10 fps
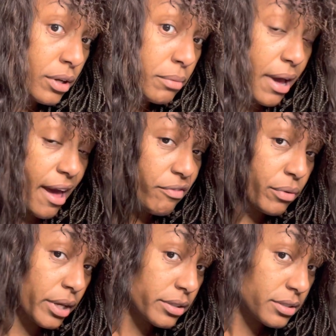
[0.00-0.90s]
my half
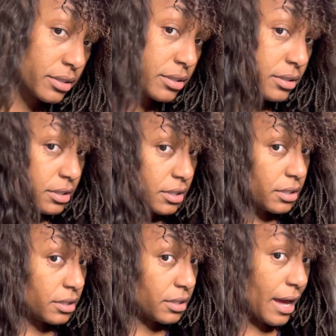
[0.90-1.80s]
wigs
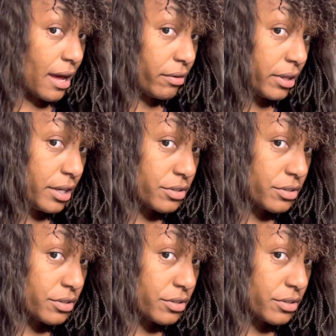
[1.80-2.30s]
and how these